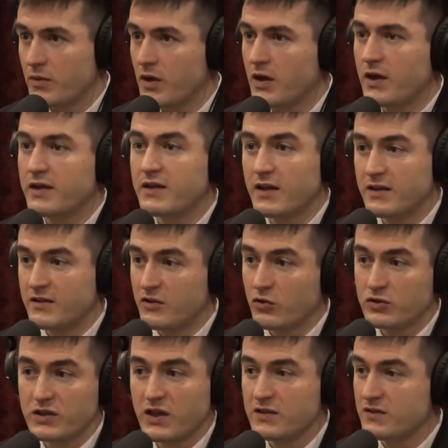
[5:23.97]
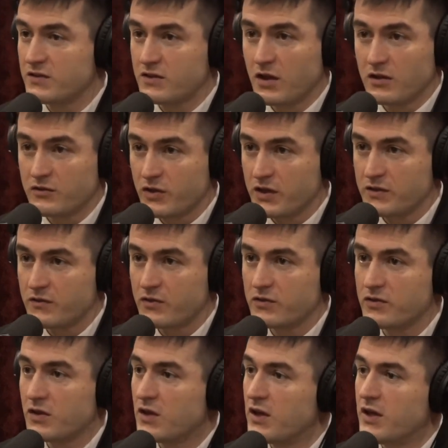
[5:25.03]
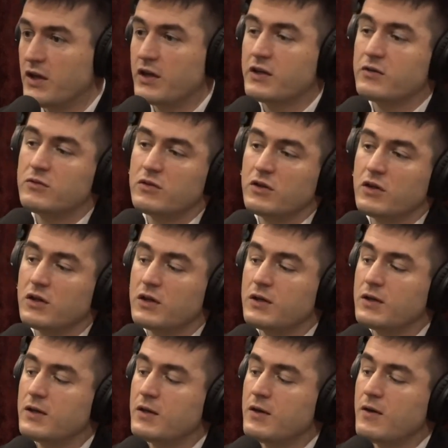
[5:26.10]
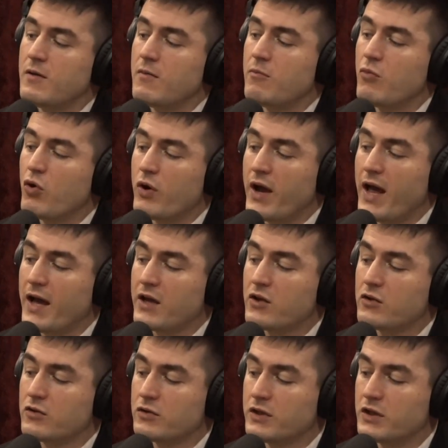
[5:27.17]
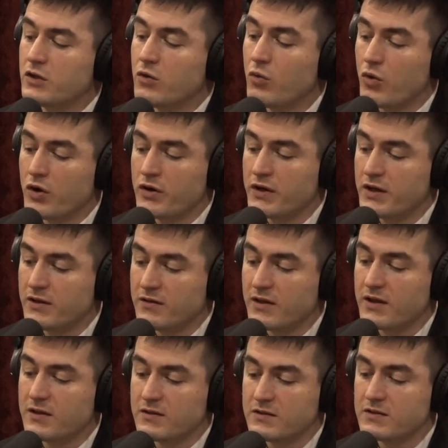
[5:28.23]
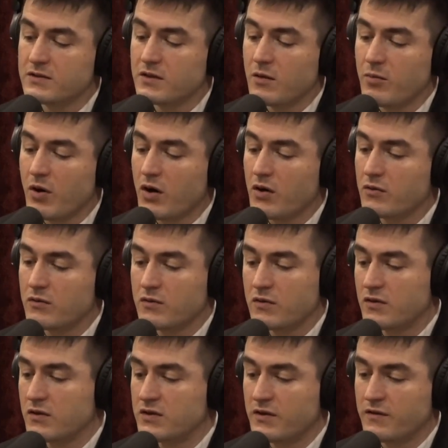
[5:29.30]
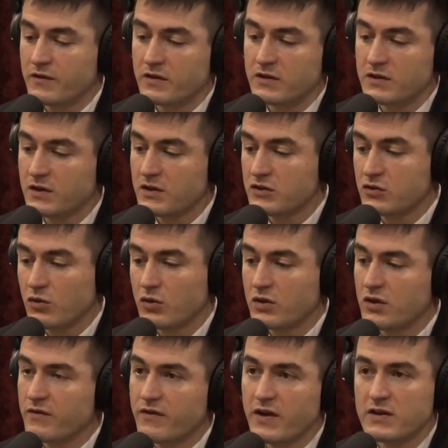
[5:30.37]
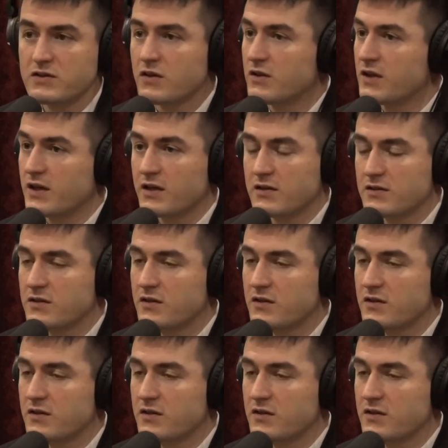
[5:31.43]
at those kinds of style transfers. It can more accurately query things about the different historical events, all that kind of